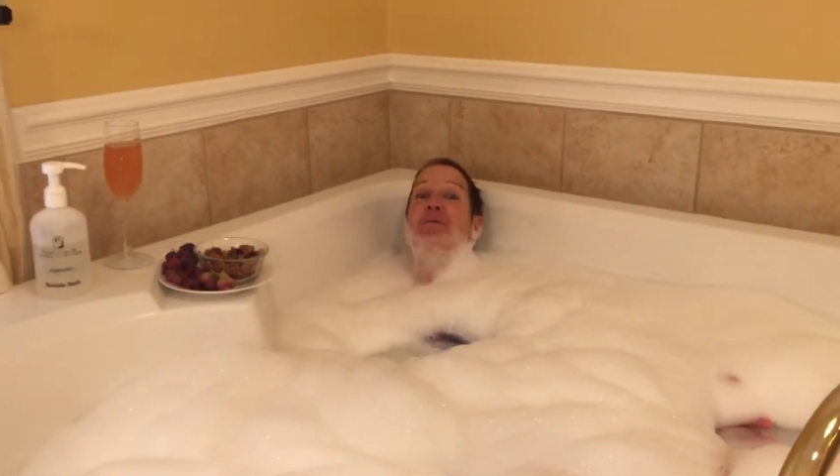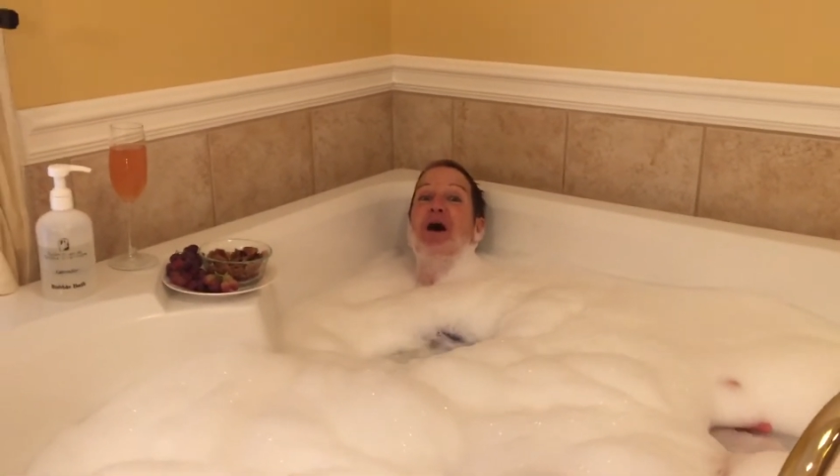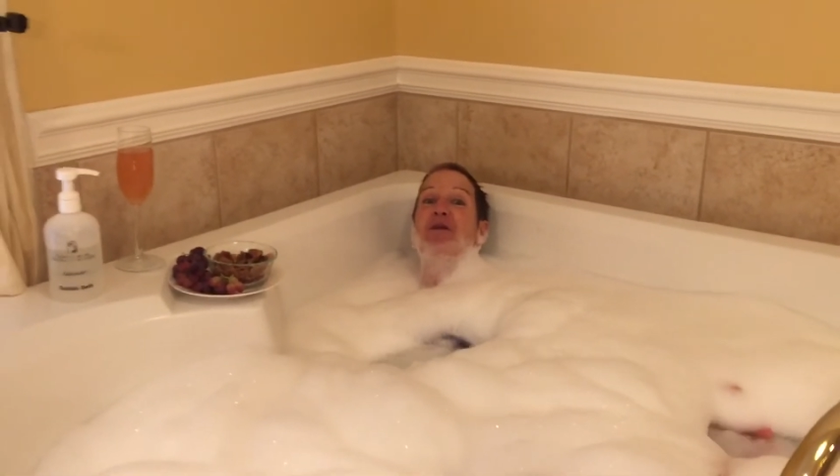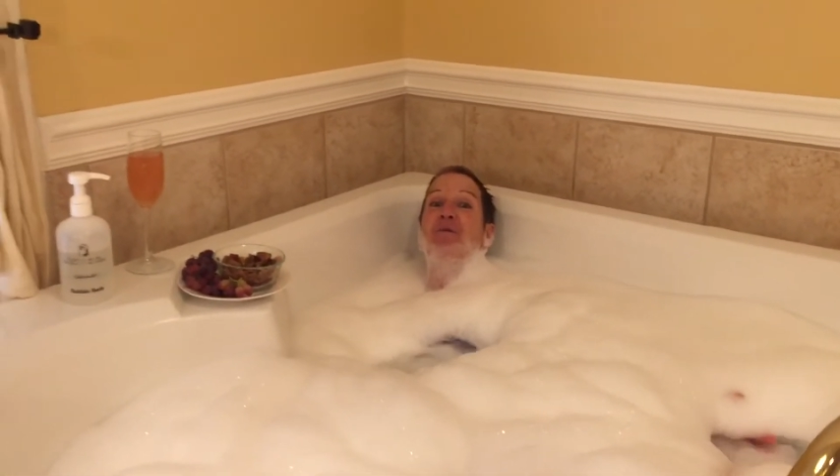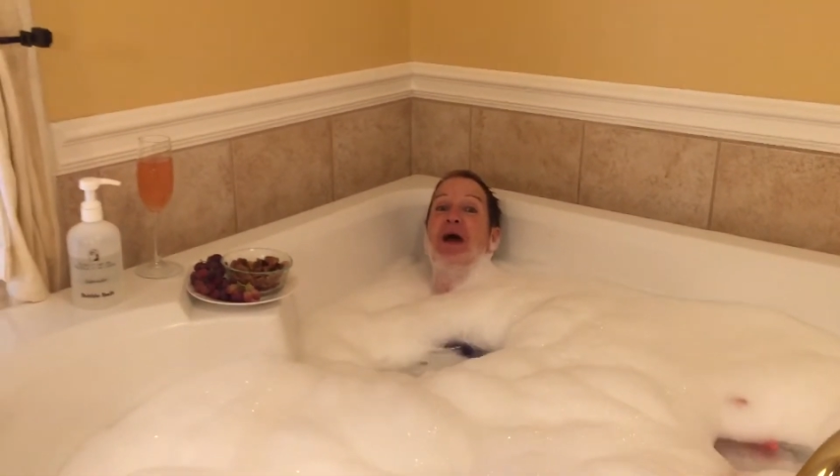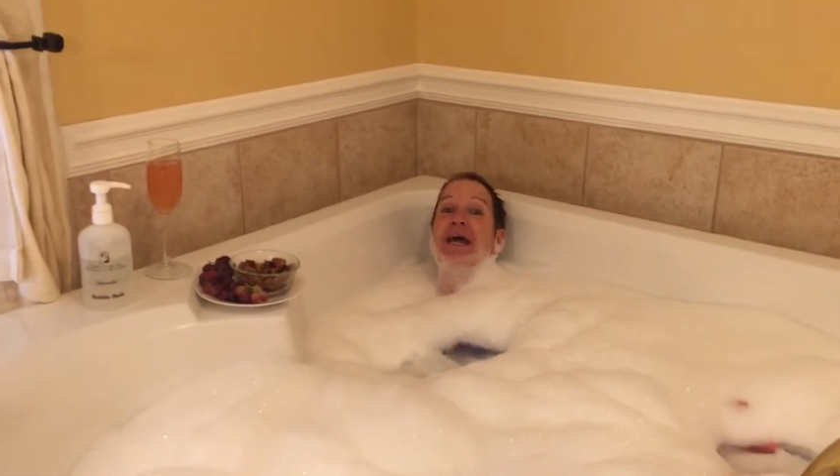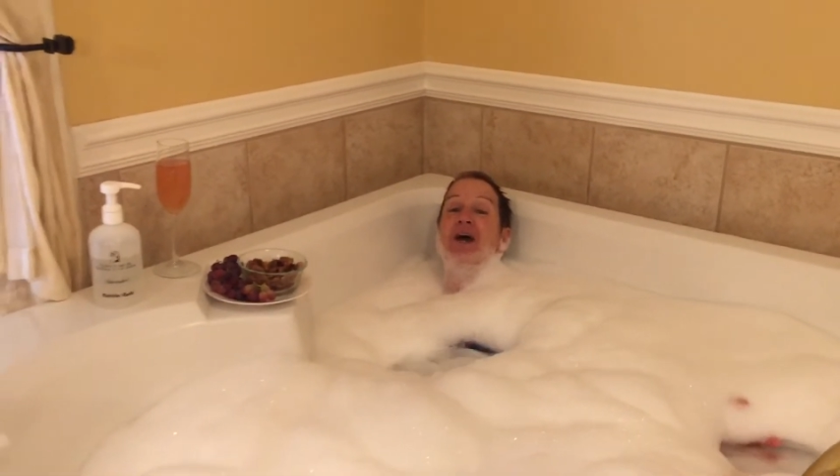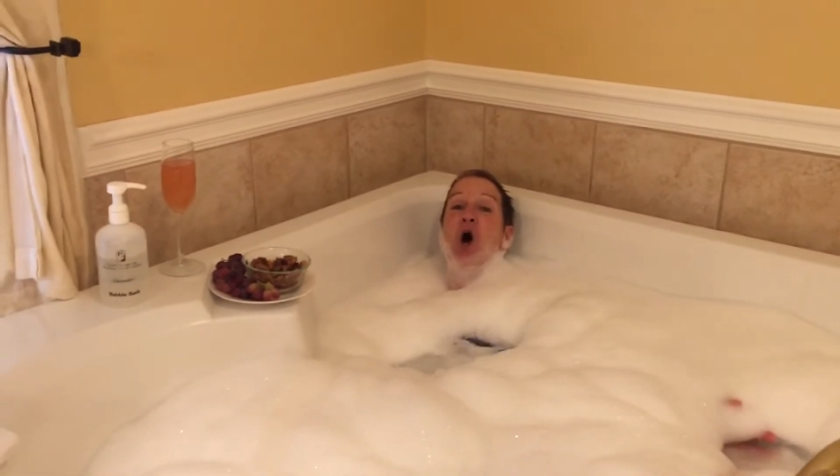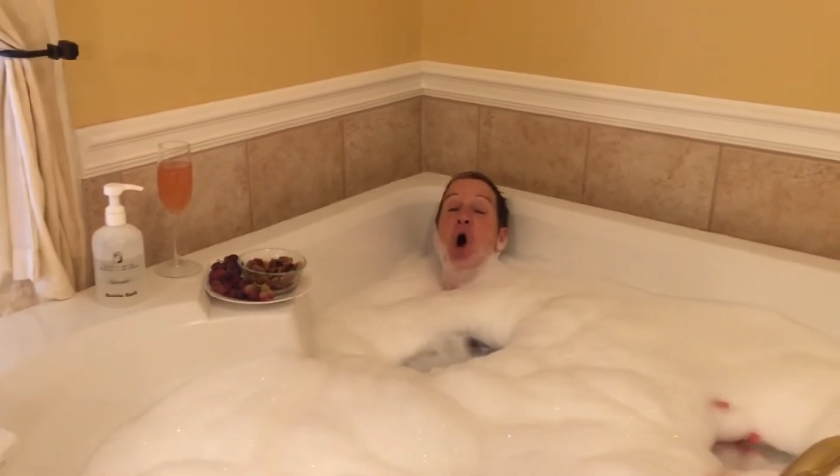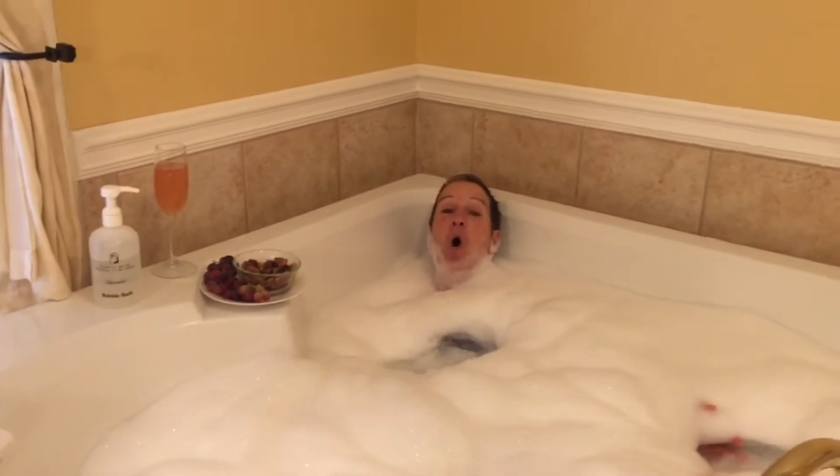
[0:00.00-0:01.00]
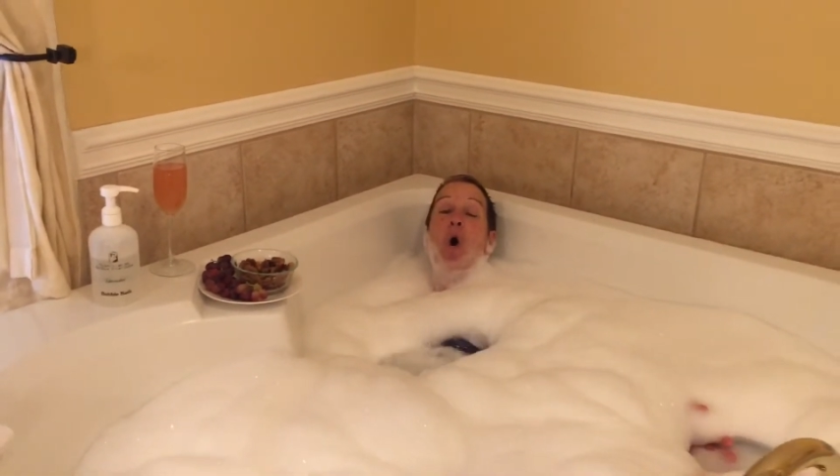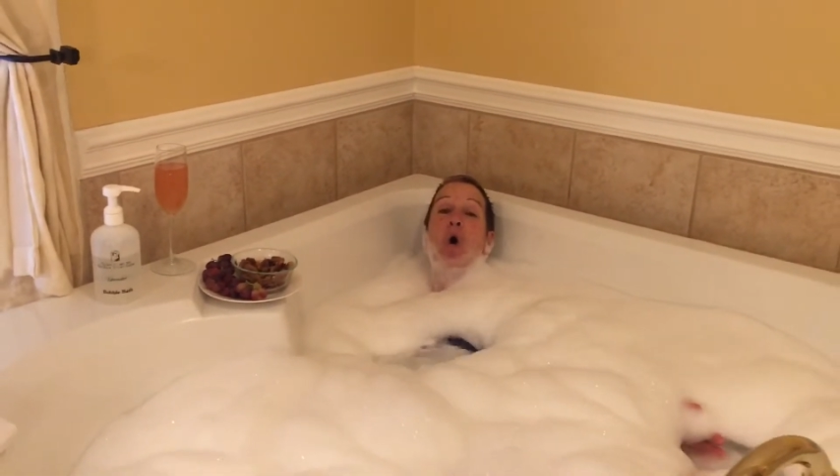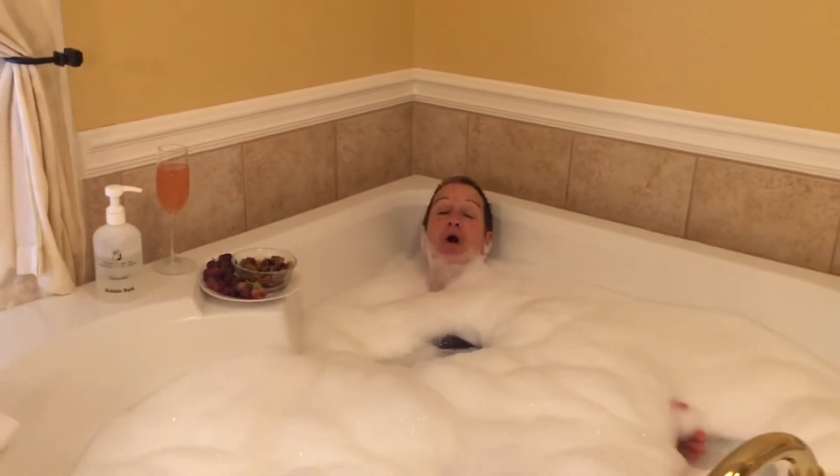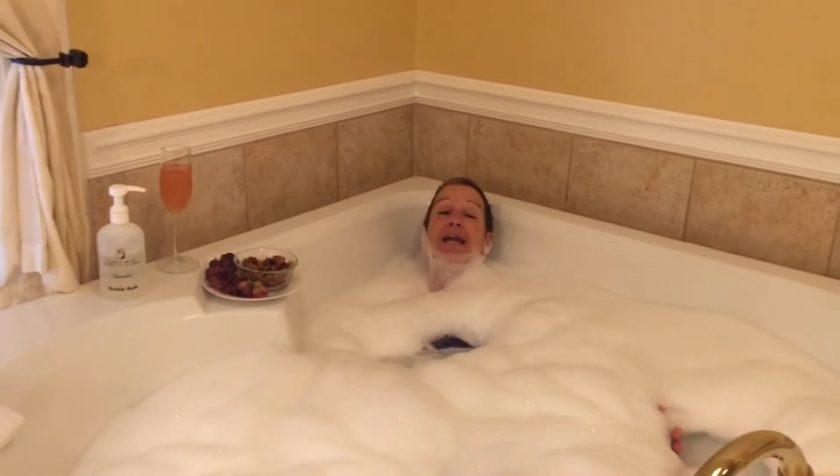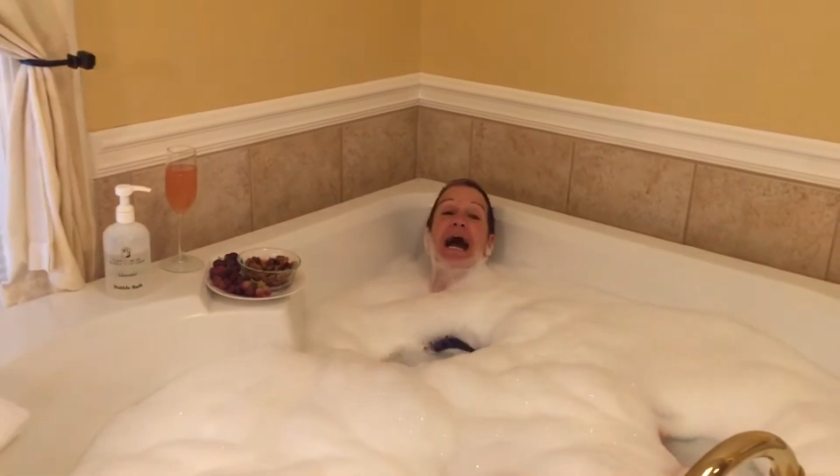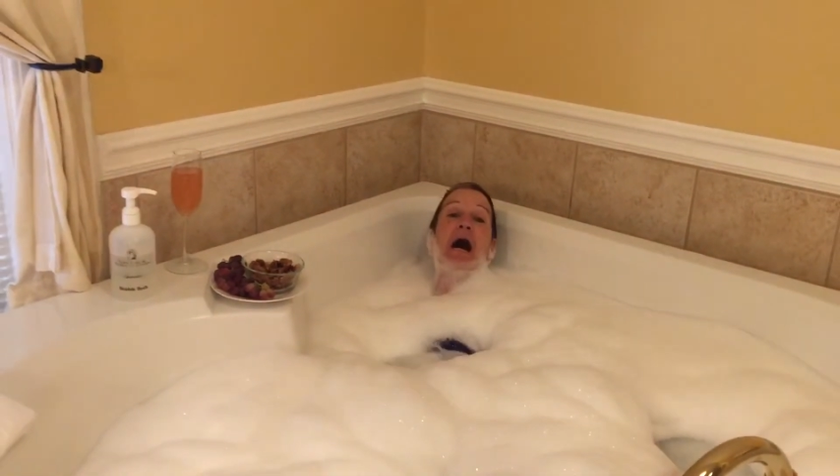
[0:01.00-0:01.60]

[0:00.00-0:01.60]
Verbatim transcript: by the way, or an